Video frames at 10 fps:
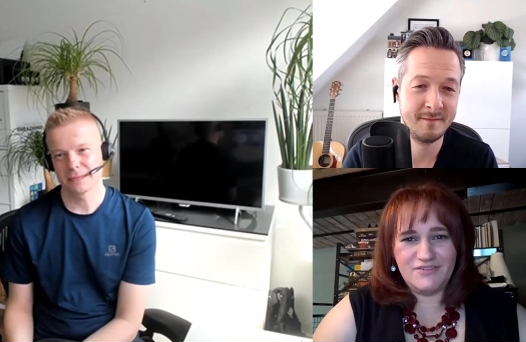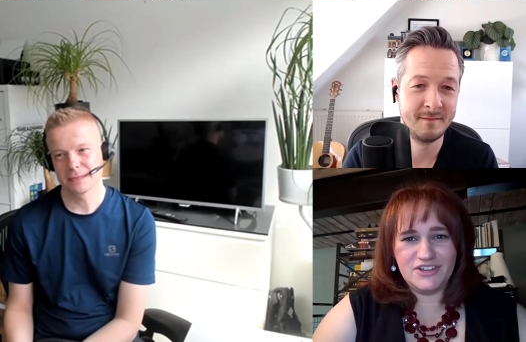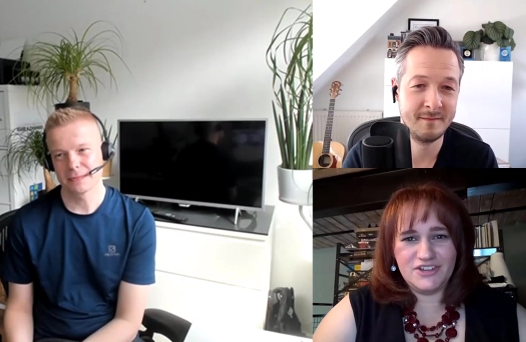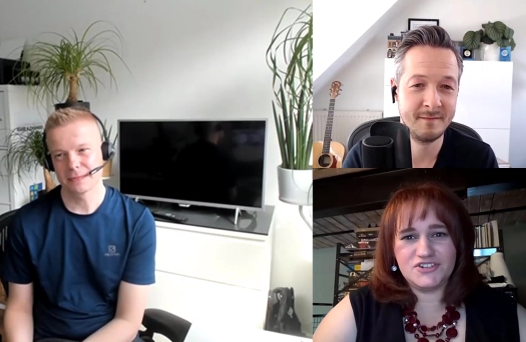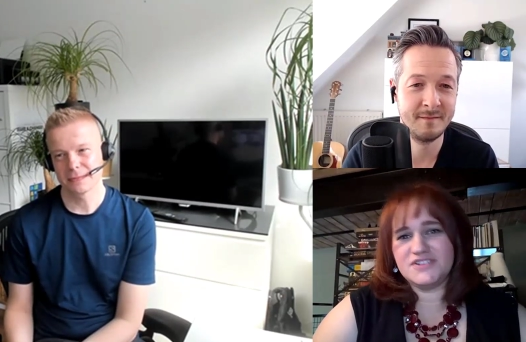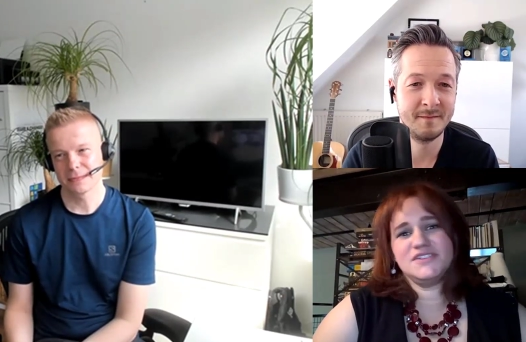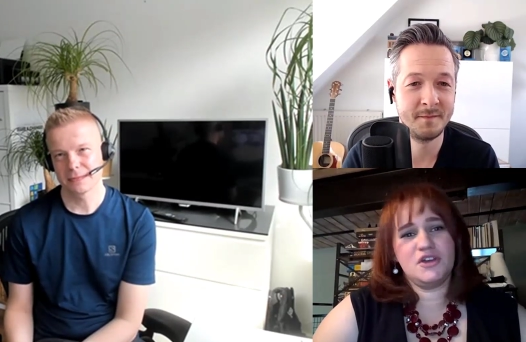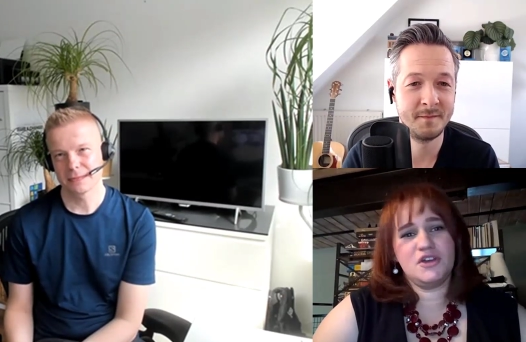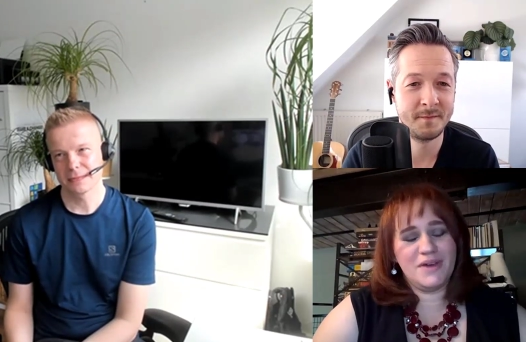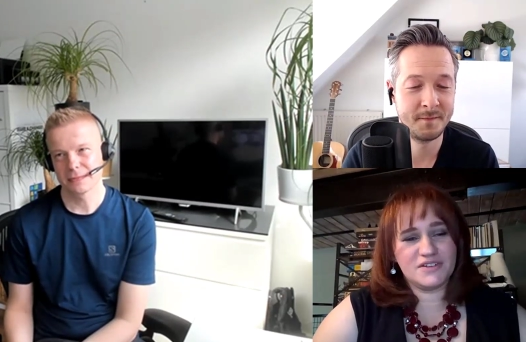Speaker 1: be
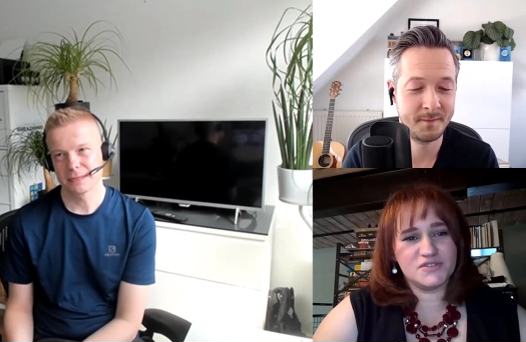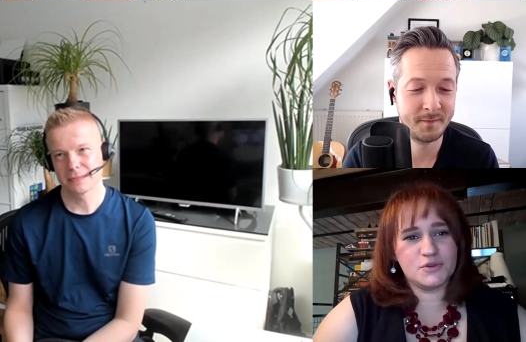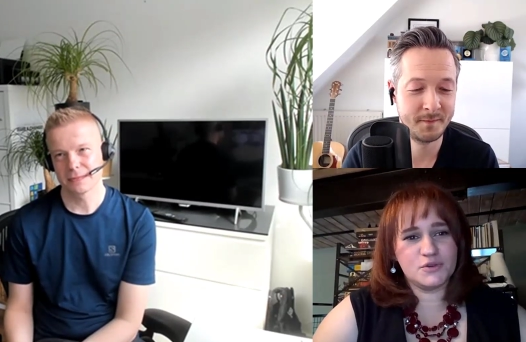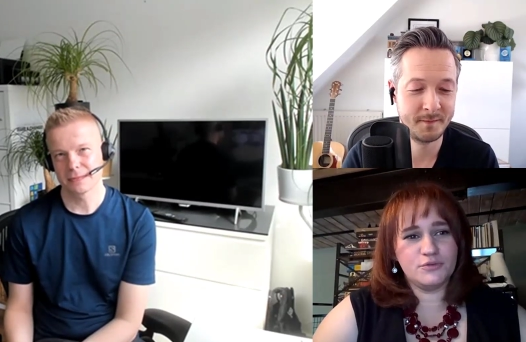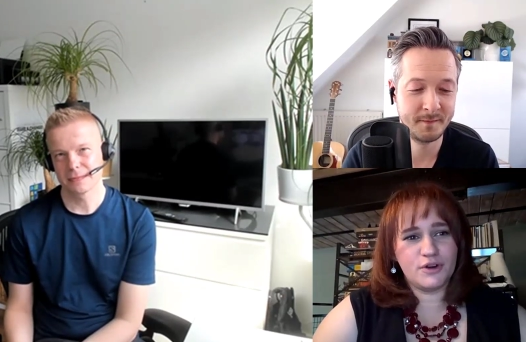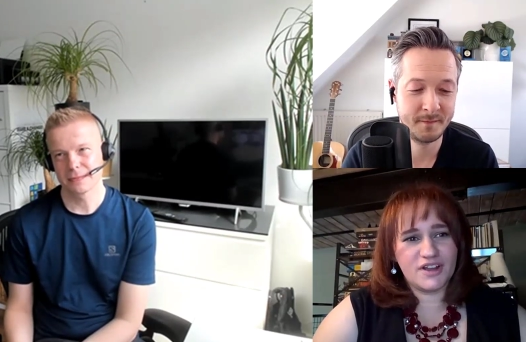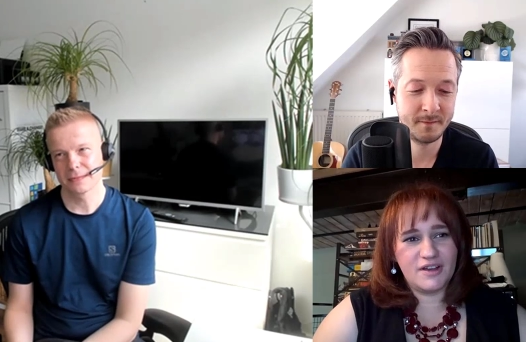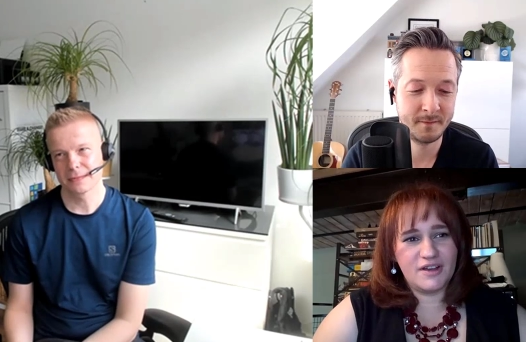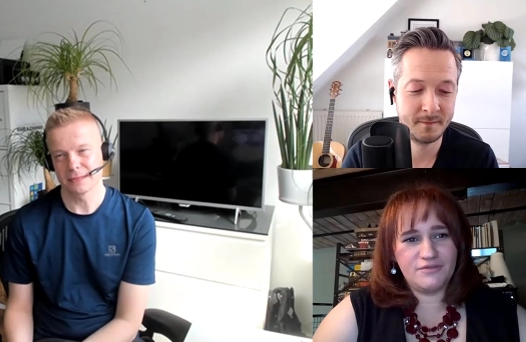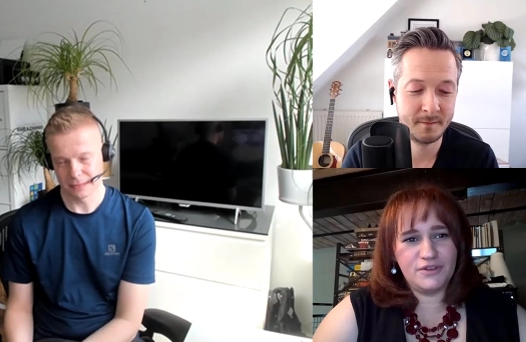adventurous and go back to school
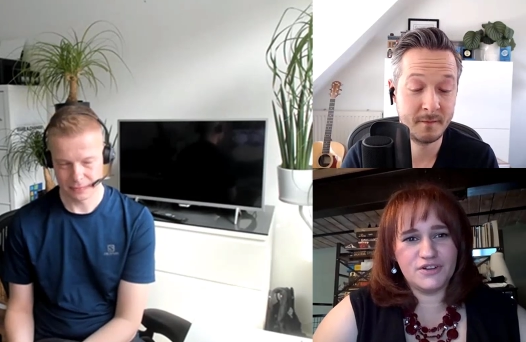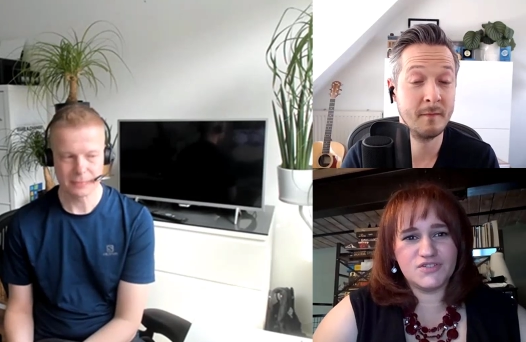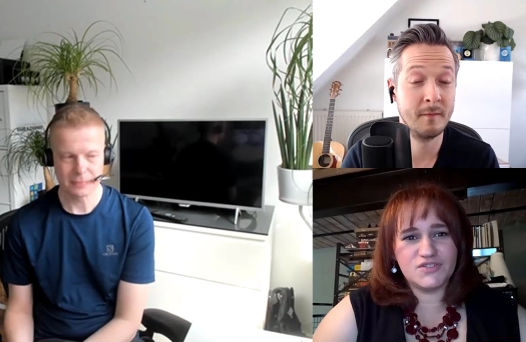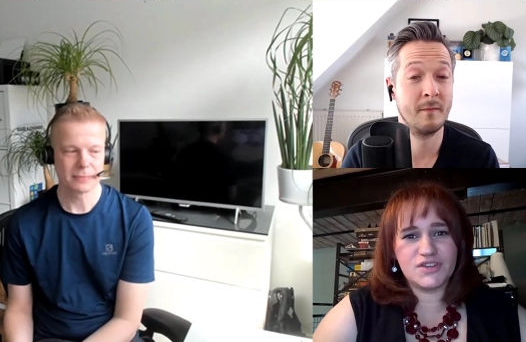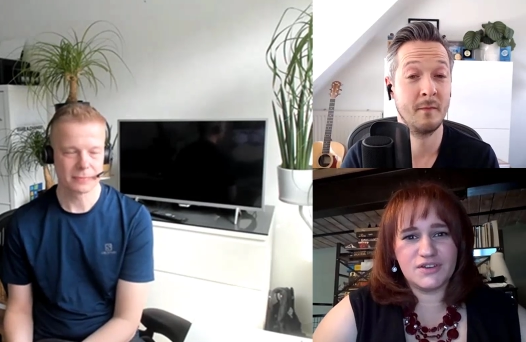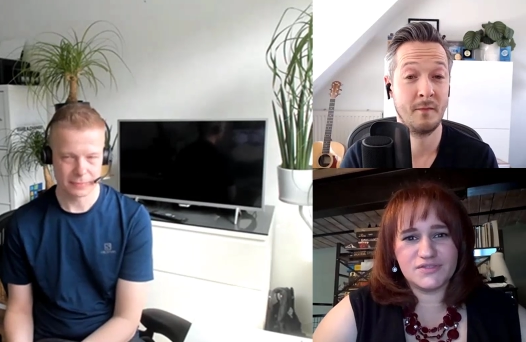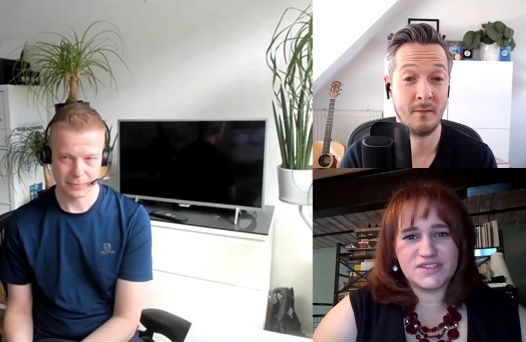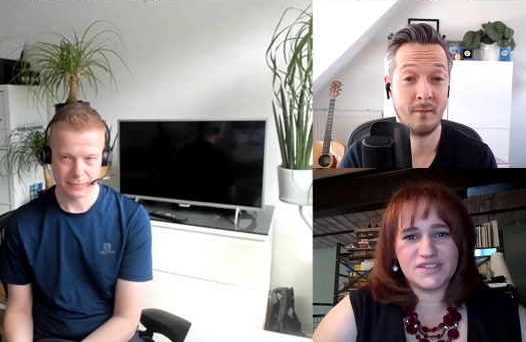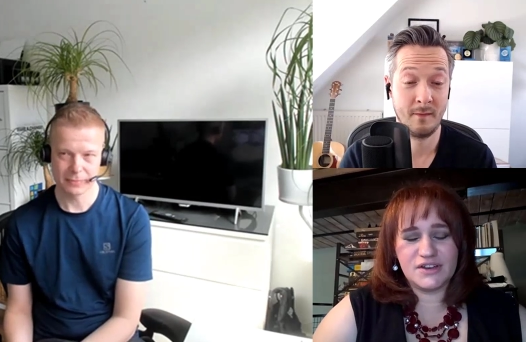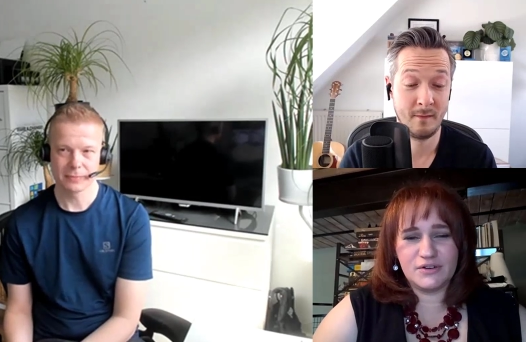for a few years
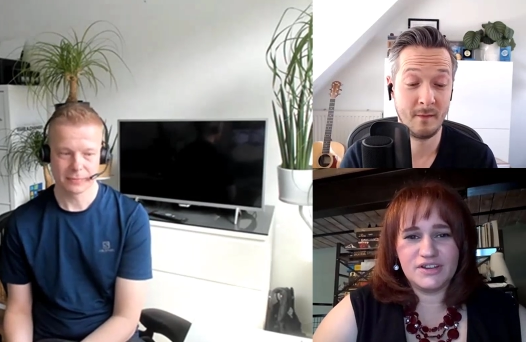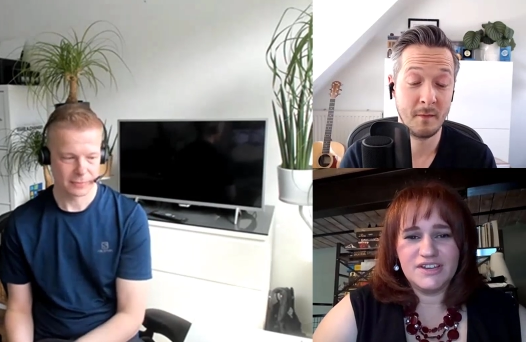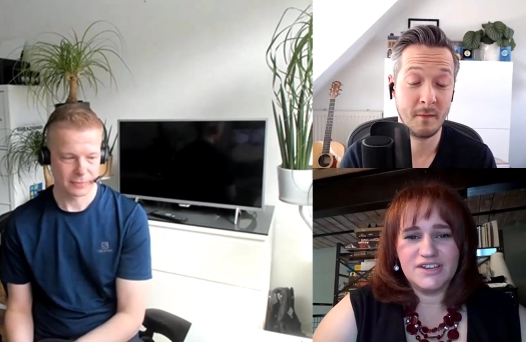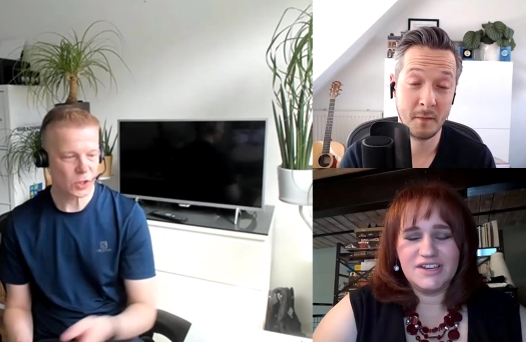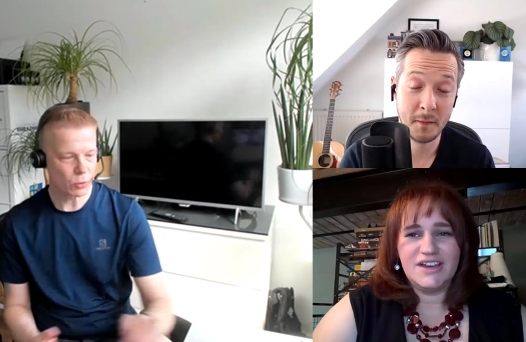ago. So